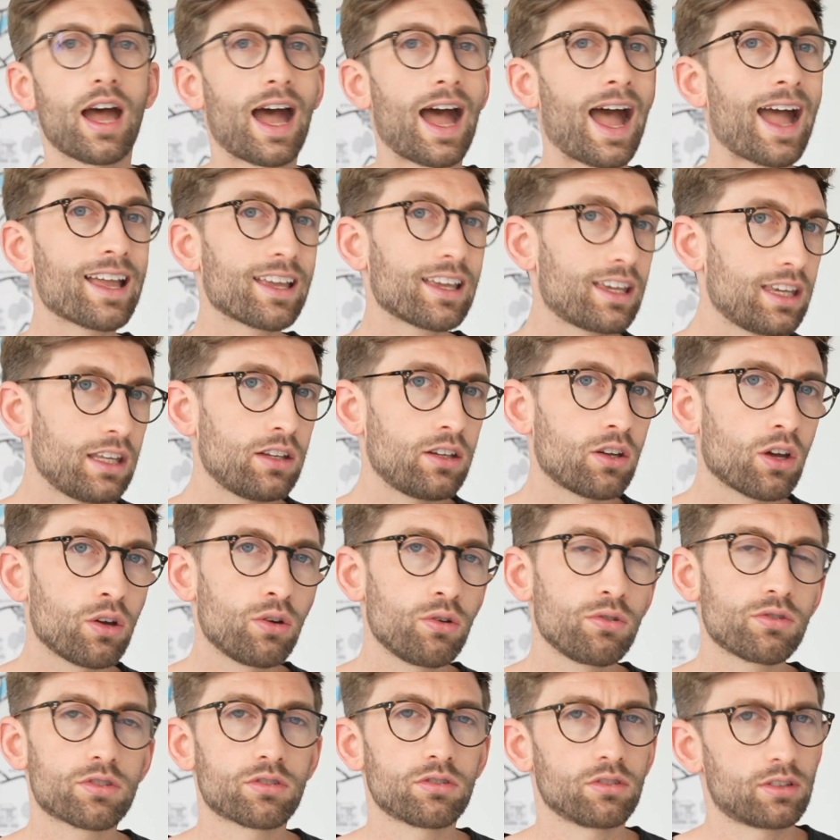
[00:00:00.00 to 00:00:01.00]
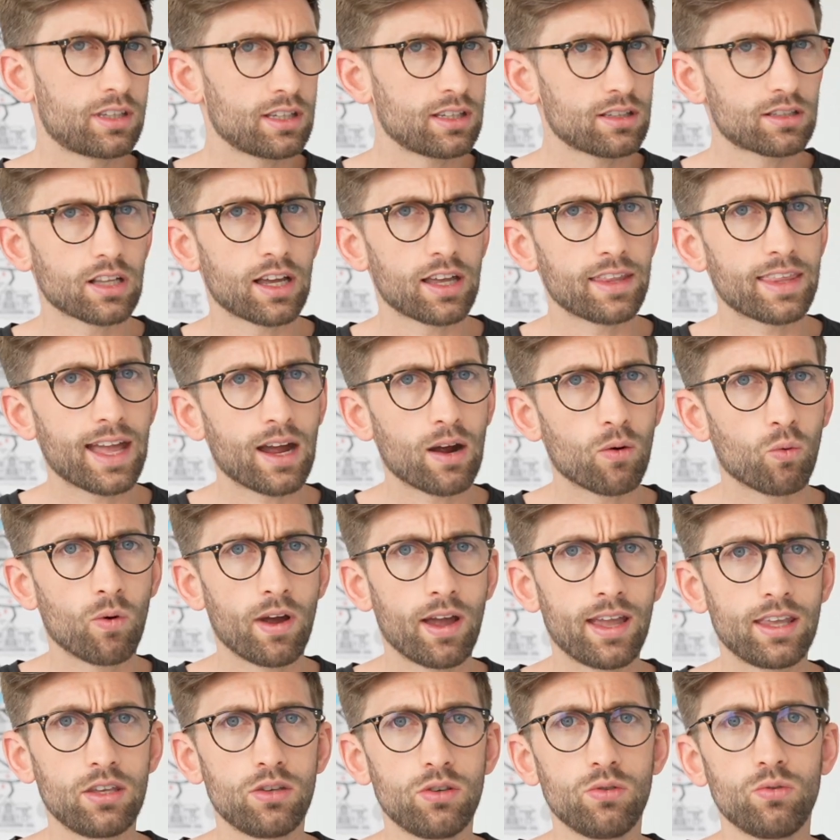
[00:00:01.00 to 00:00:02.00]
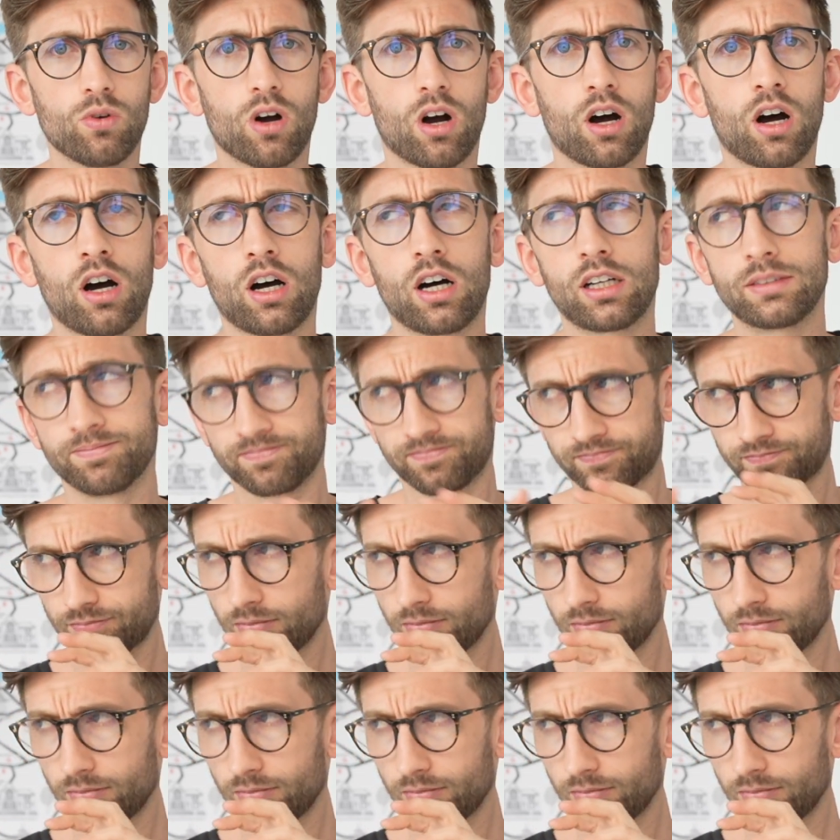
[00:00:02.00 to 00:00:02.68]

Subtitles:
Anki notes or things like that, where you are